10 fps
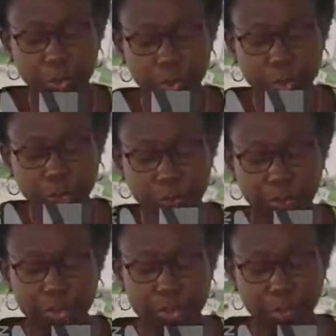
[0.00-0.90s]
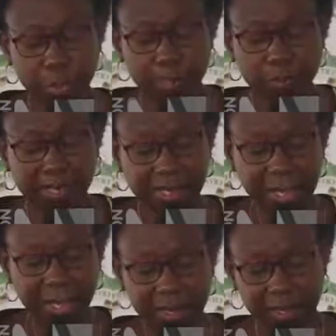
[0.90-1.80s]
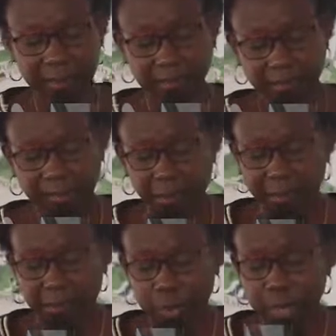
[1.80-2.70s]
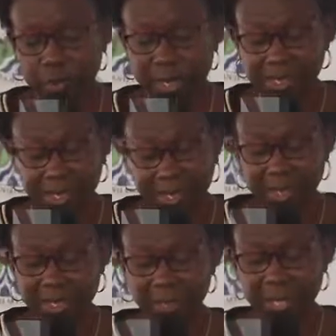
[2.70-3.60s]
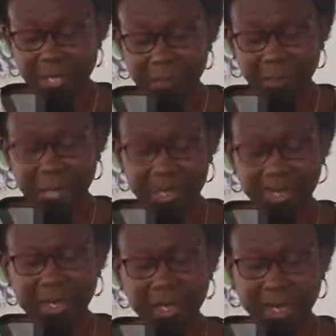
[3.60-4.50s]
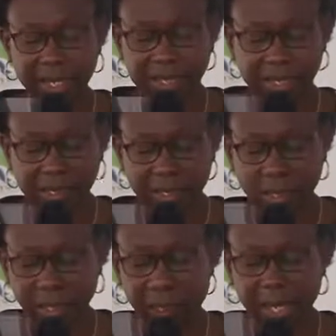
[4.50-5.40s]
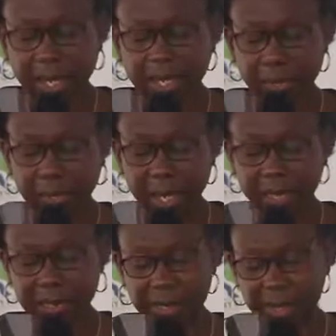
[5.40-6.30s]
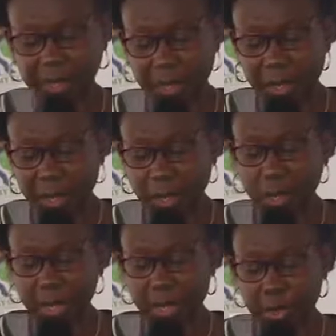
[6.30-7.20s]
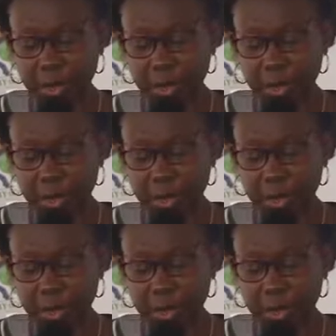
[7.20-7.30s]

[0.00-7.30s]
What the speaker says: 2.2%, which was 88% less compared to mothers who were